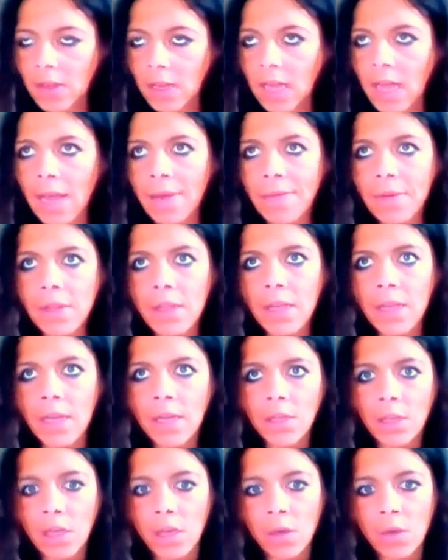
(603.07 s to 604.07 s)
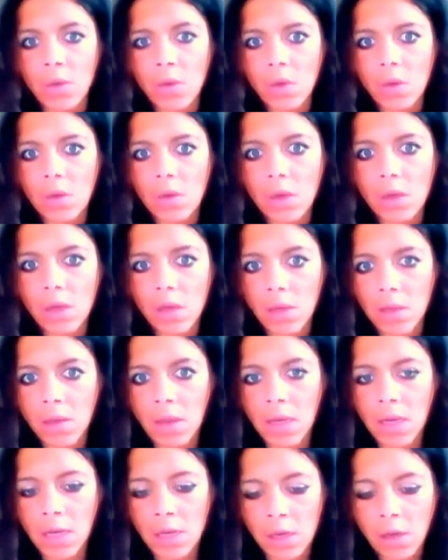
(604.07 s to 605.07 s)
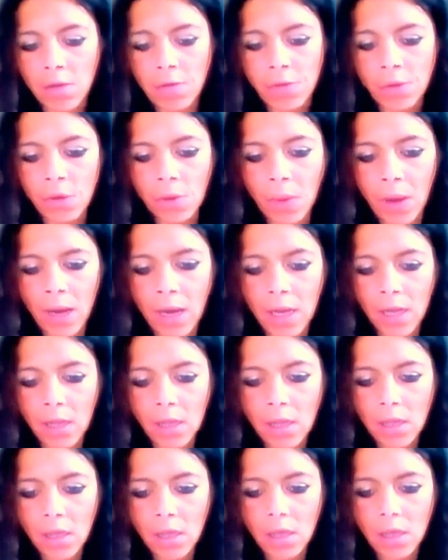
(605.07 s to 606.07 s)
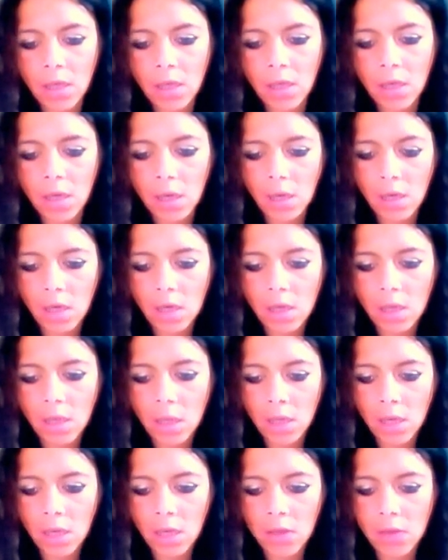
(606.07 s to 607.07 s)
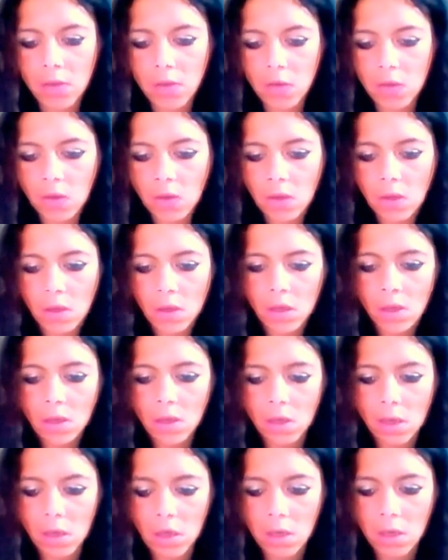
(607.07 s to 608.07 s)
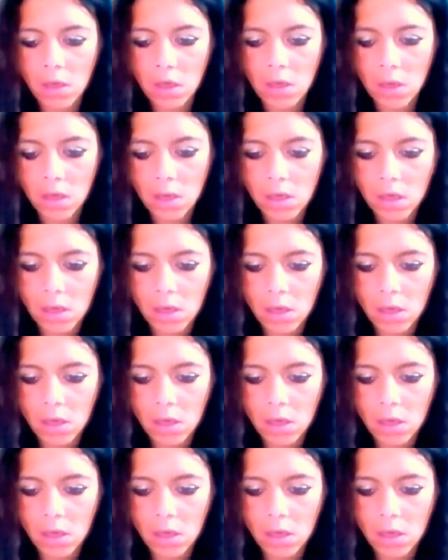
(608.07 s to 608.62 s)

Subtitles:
it all. I could tell everything I knew. And I know full well that